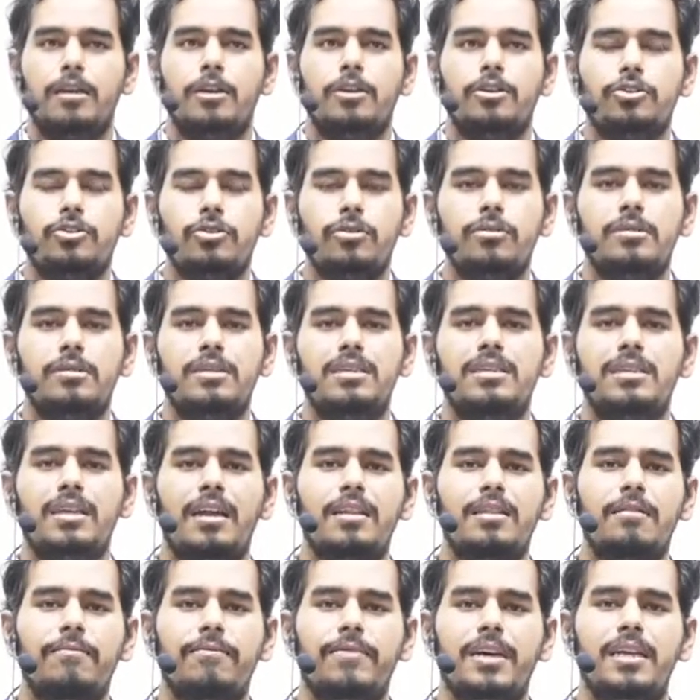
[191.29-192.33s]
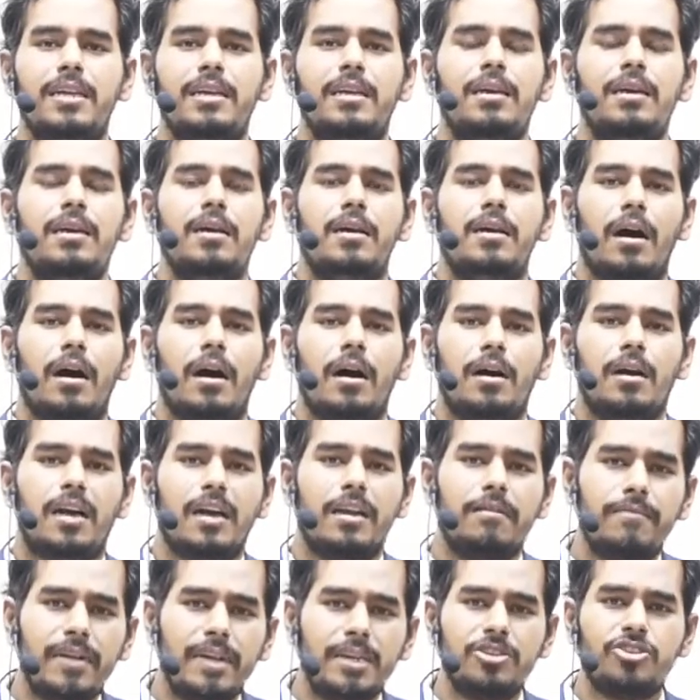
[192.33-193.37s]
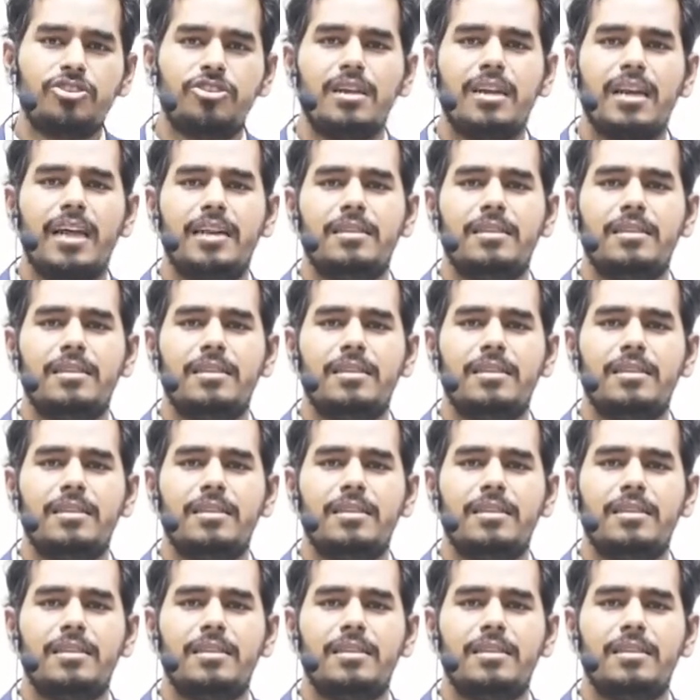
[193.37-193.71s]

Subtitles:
So these are the very conventional,